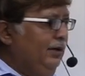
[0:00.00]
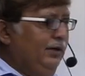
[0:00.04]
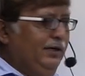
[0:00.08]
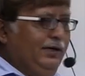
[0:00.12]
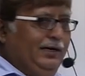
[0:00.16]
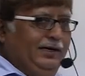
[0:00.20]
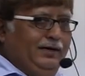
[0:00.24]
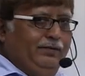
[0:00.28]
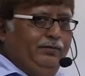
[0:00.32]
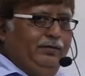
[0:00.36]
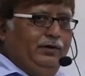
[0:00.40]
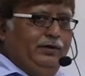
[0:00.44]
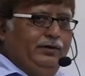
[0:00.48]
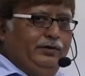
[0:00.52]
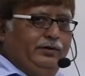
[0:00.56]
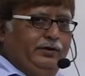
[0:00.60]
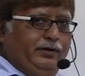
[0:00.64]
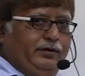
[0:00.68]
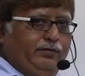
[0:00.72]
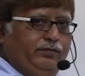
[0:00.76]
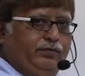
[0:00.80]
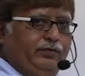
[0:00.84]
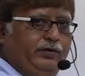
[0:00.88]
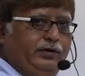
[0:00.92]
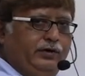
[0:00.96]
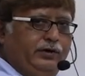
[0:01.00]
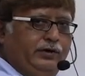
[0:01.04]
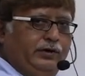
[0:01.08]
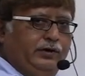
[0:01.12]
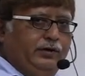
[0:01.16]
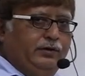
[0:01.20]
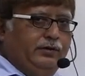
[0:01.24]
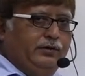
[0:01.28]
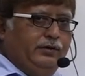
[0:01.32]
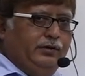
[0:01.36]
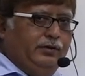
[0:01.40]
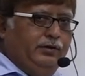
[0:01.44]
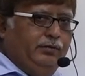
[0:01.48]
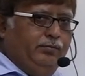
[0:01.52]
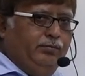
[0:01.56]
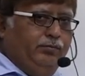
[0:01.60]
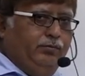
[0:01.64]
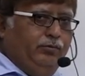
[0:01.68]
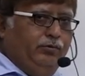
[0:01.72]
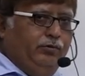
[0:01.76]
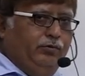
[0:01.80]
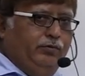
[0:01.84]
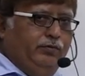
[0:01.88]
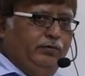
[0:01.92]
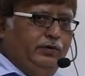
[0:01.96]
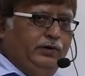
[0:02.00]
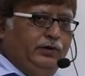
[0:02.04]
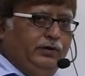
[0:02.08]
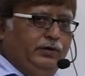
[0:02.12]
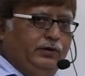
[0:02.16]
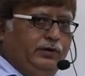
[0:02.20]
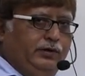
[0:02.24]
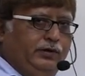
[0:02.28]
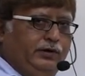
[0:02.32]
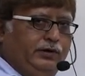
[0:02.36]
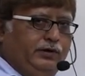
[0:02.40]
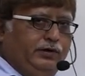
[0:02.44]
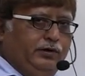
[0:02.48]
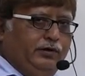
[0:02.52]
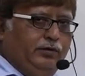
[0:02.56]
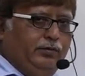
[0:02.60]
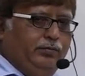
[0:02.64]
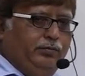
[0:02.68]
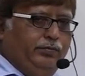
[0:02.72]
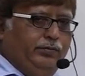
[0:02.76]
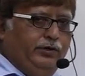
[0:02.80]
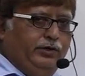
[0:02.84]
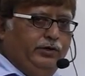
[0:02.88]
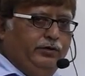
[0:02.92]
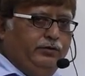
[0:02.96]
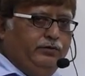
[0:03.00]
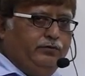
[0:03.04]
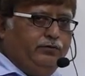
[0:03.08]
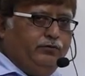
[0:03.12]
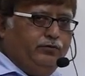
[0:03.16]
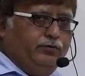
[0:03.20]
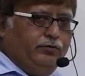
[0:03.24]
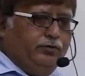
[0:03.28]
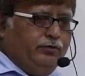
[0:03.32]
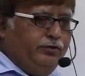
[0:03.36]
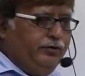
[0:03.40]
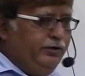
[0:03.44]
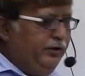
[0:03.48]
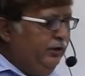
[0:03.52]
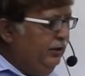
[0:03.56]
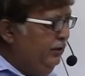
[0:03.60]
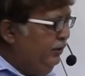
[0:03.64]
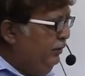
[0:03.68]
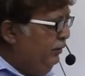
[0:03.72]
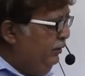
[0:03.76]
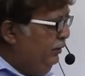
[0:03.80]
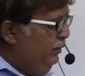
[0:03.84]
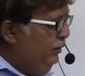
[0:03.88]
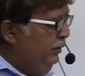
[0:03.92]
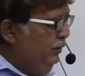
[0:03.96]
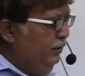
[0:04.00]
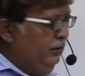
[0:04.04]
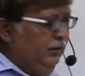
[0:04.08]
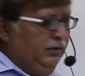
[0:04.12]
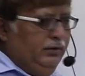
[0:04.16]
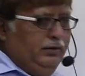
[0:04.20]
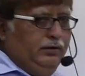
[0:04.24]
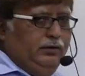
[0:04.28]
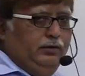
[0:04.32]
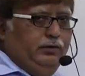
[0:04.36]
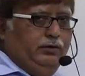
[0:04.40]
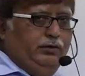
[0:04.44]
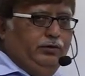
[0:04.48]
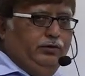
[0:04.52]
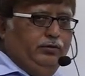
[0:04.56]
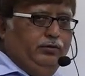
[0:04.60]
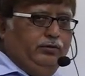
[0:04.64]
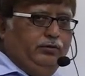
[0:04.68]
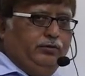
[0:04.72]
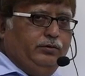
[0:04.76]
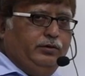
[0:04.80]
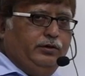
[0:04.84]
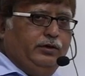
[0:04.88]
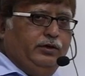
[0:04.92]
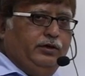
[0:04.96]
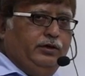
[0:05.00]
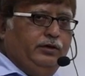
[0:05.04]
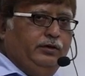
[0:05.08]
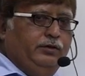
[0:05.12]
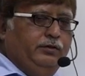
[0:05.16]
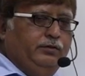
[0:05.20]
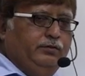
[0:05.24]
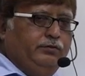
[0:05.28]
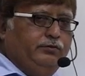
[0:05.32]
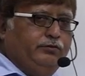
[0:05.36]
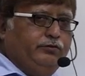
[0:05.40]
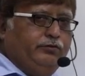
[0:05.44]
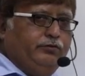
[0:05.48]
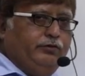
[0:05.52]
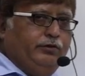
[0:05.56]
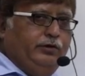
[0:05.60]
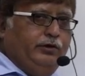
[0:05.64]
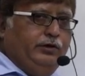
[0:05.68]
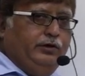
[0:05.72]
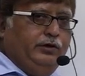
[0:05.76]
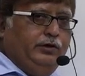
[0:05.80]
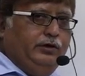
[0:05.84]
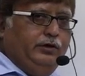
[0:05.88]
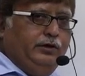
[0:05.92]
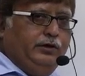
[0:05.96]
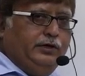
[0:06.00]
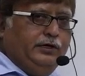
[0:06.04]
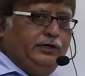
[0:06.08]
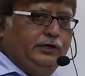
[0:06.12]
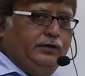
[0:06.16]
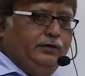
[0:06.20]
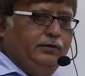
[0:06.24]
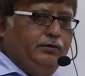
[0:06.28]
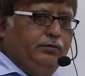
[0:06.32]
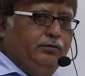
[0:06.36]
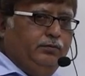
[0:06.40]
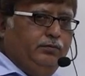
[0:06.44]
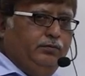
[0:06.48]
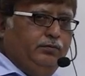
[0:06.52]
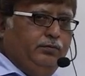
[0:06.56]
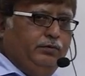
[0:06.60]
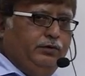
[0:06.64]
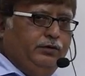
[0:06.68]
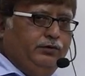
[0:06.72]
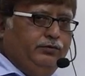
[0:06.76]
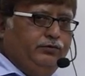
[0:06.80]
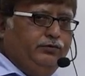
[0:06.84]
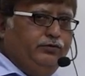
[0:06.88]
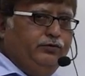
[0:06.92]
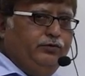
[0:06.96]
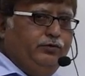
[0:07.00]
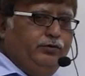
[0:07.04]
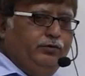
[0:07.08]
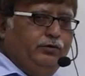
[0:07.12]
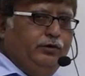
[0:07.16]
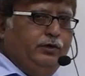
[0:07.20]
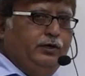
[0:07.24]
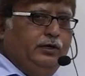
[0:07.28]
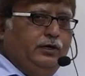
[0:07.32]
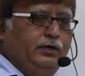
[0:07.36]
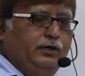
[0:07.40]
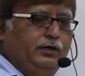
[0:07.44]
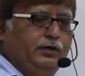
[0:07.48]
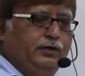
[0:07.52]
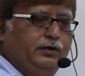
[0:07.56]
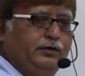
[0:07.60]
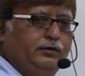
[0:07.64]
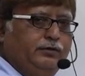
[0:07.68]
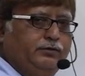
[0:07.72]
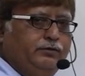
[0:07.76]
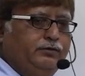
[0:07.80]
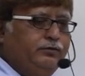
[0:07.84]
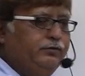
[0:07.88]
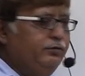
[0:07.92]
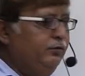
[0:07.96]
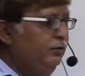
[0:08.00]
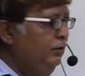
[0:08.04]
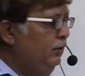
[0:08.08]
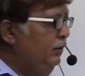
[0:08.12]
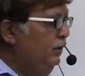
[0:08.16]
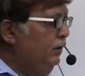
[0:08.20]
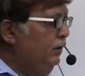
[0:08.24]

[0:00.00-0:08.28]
I will definitely move a little bit so that you can see and visualize